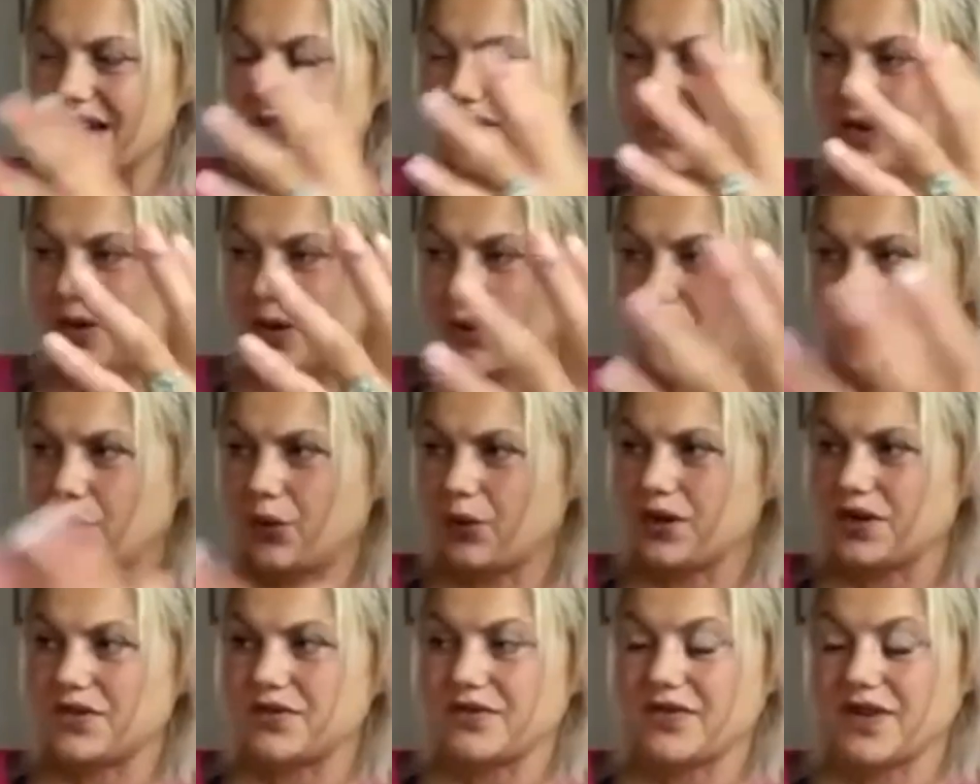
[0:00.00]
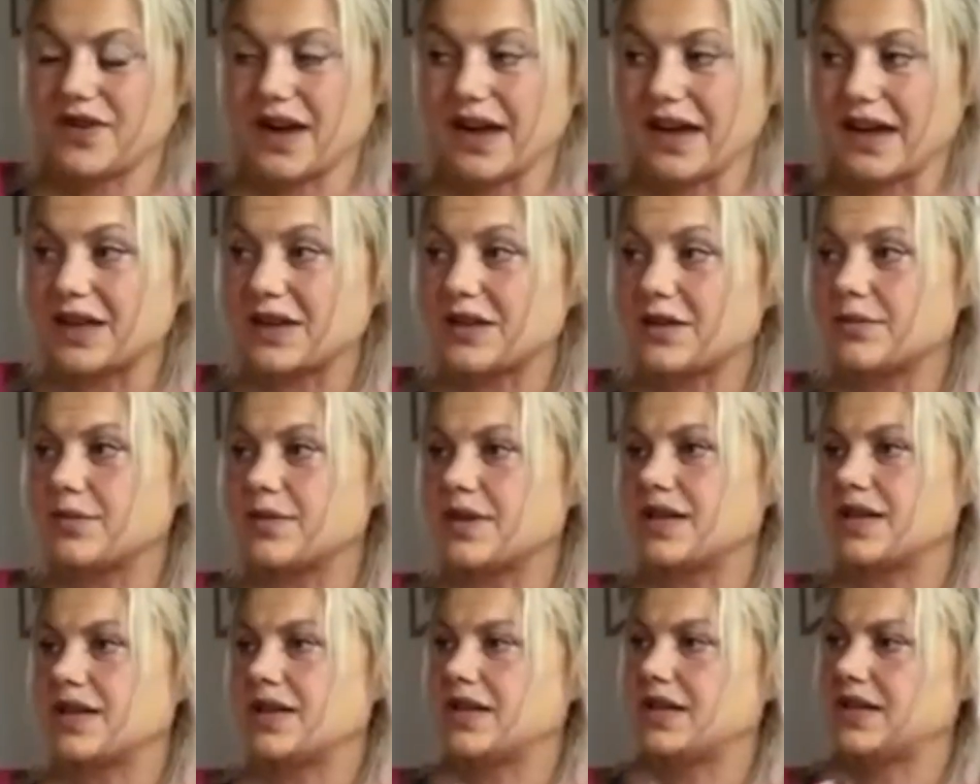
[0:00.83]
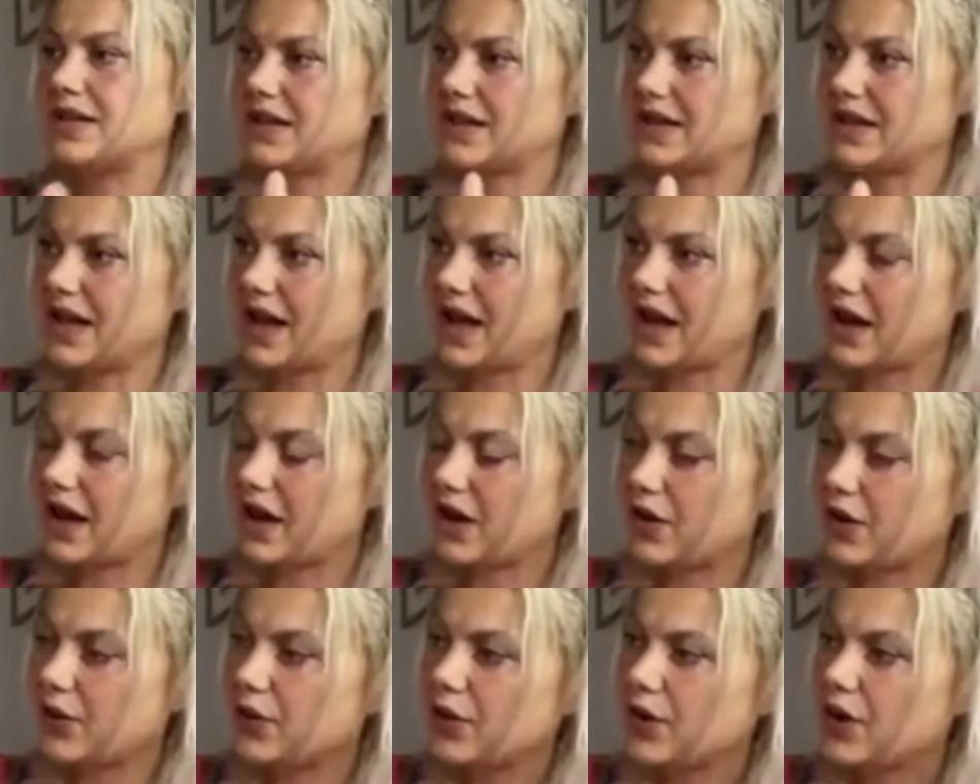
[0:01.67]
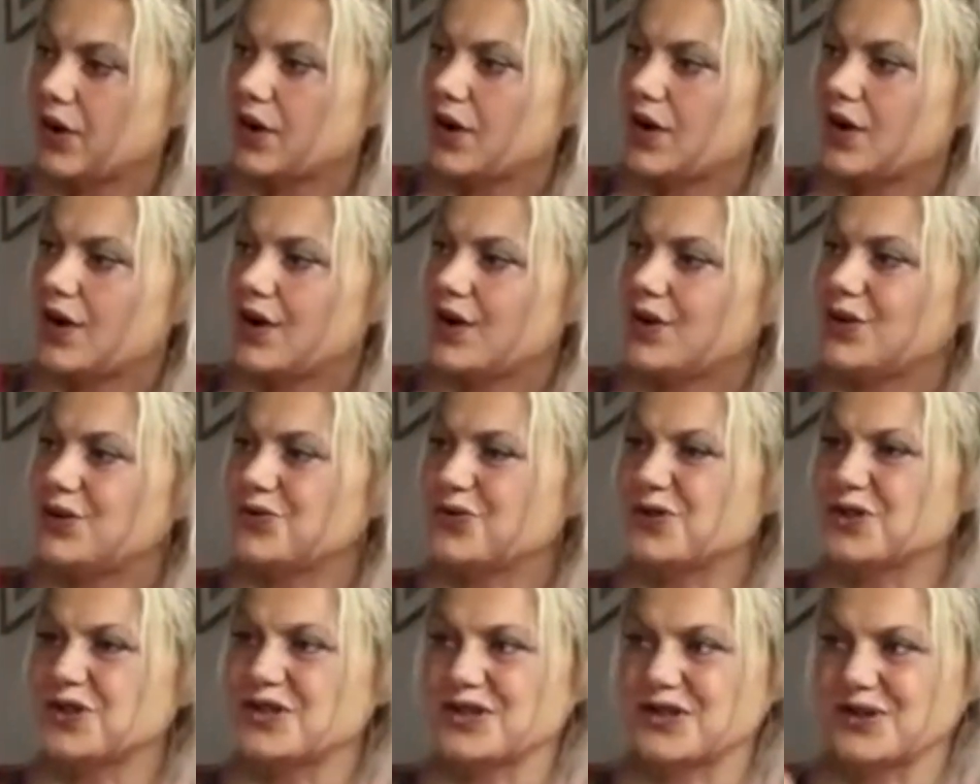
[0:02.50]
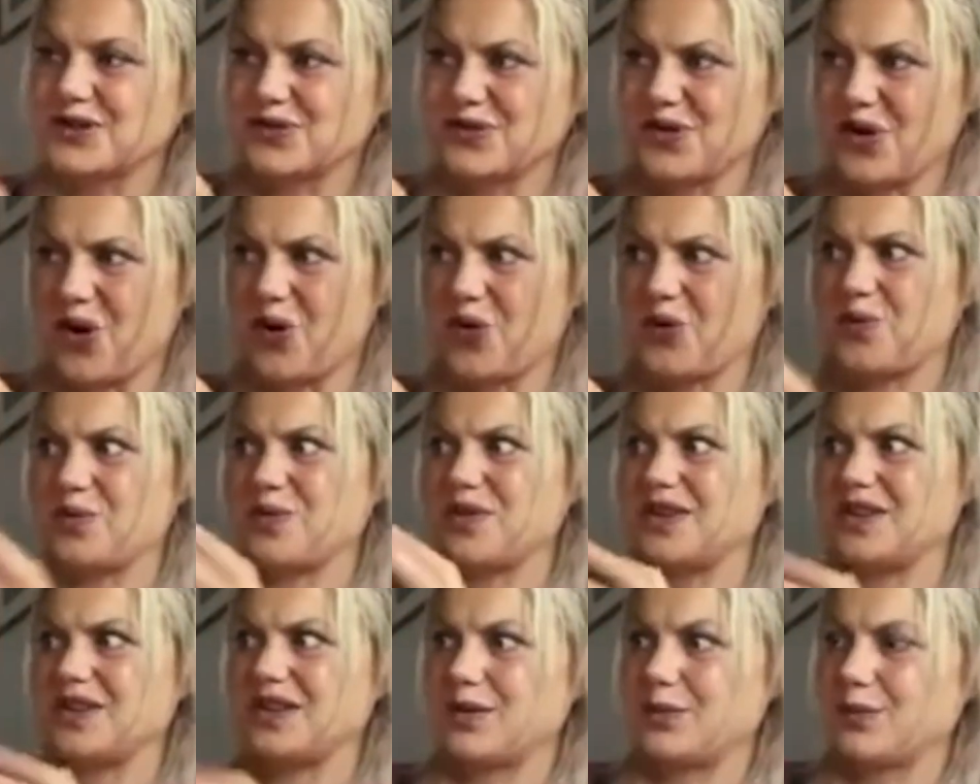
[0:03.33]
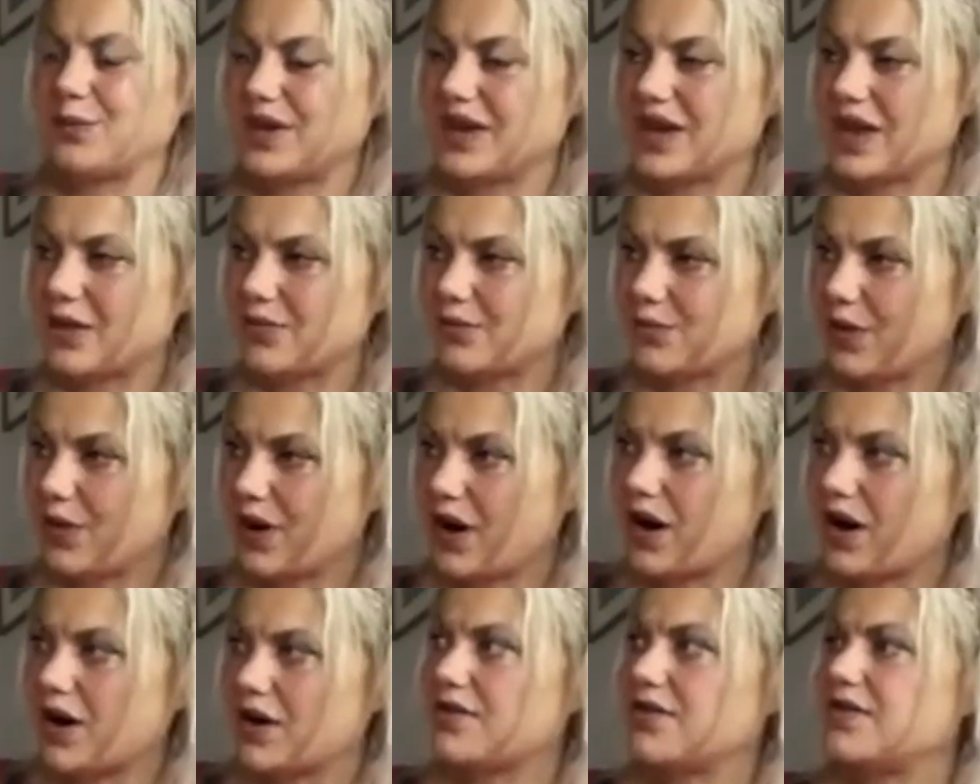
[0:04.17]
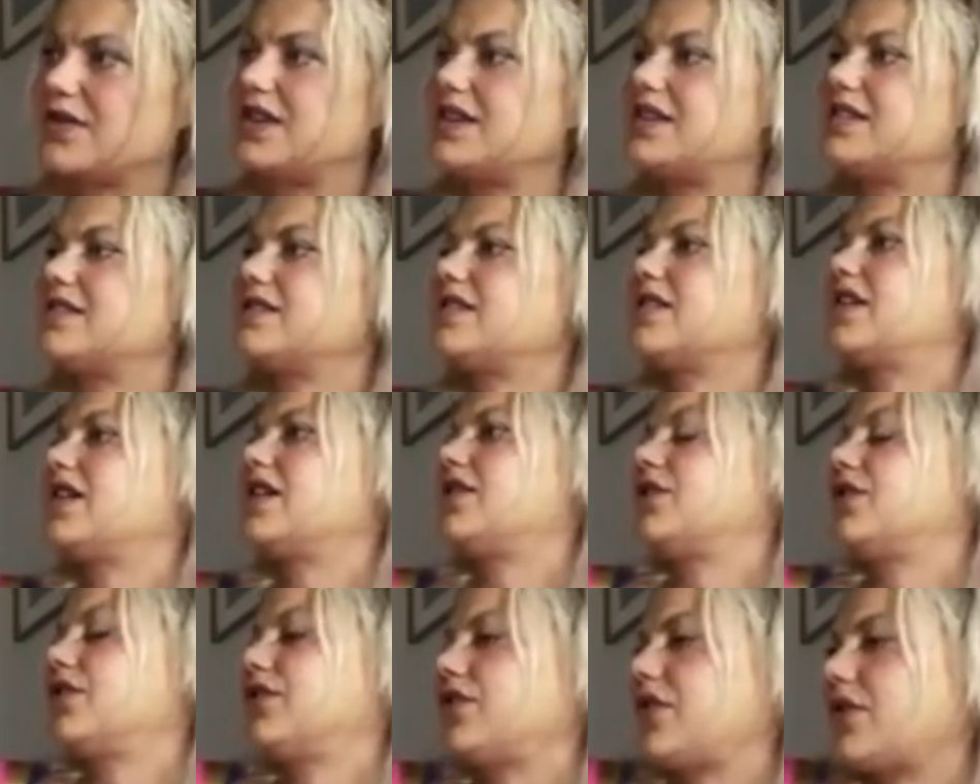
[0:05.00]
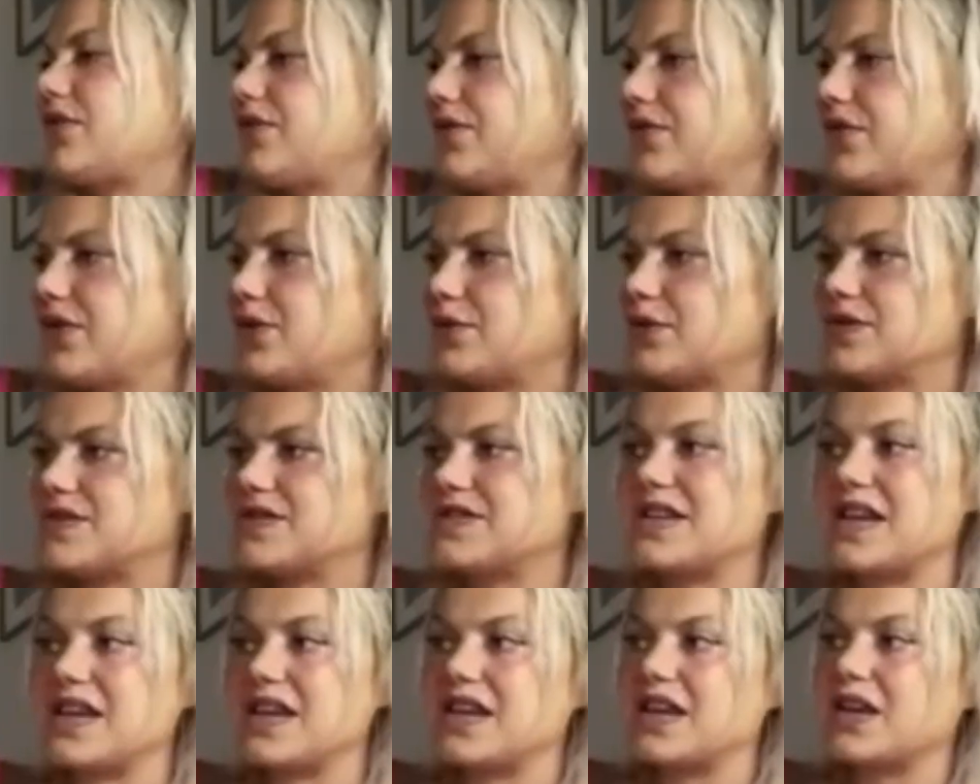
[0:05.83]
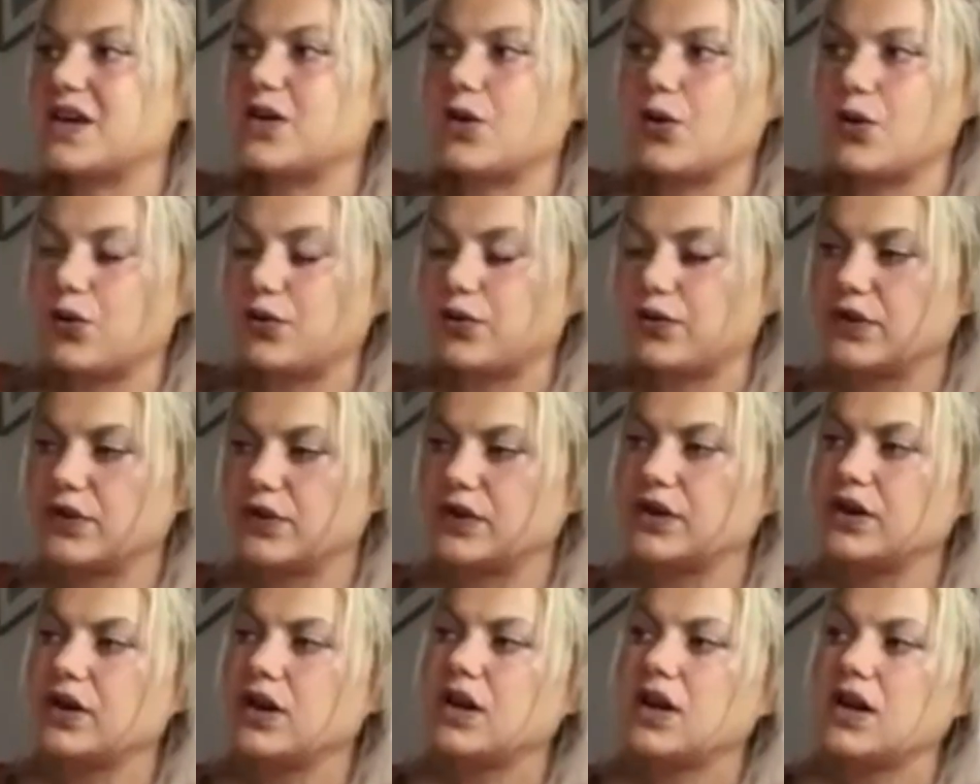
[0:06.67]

the whole environment and how you were so open and became part of this and something was taking over,